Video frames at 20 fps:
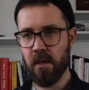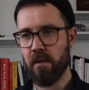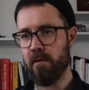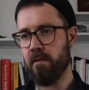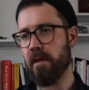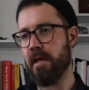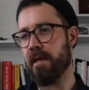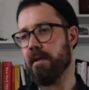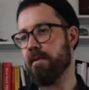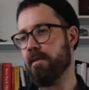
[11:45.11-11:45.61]

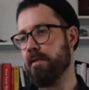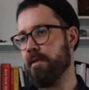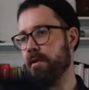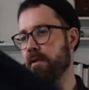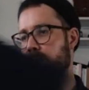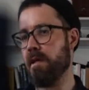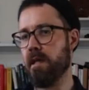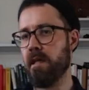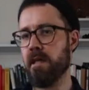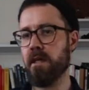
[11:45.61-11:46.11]
Right,
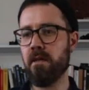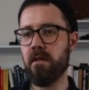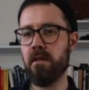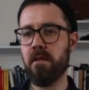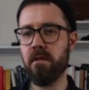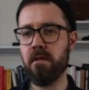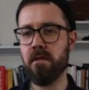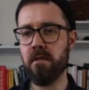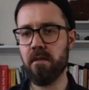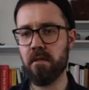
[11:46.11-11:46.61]

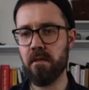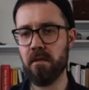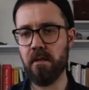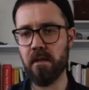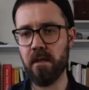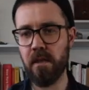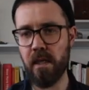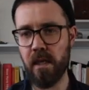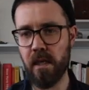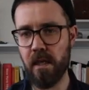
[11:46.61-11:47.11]
there's
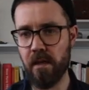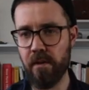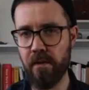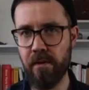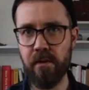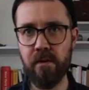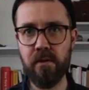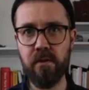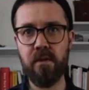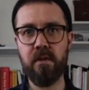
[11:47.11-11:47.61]

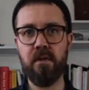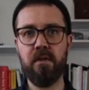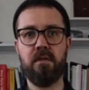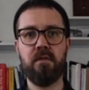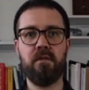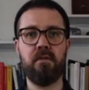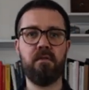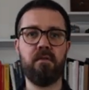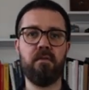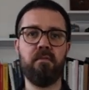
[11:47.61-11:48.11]
this
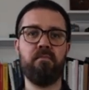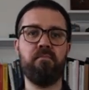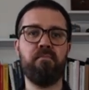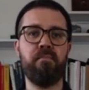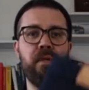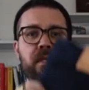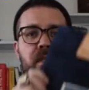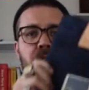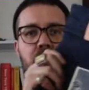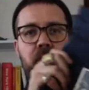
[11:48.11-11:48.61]

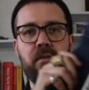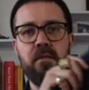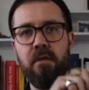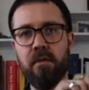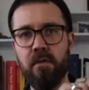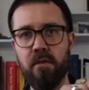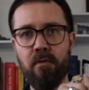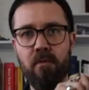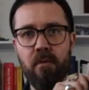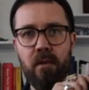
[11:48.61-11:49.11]

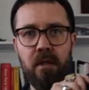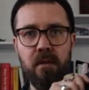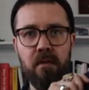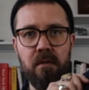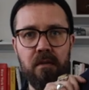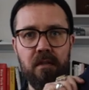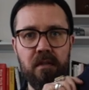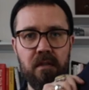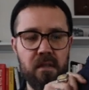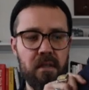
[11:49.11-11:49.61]

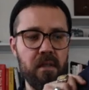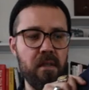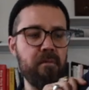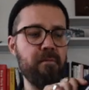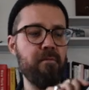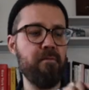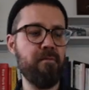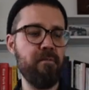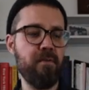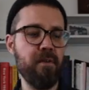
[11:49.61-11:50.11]
B01
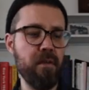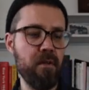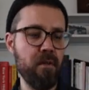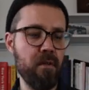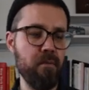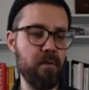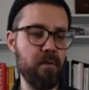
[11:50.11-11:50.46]
slim fit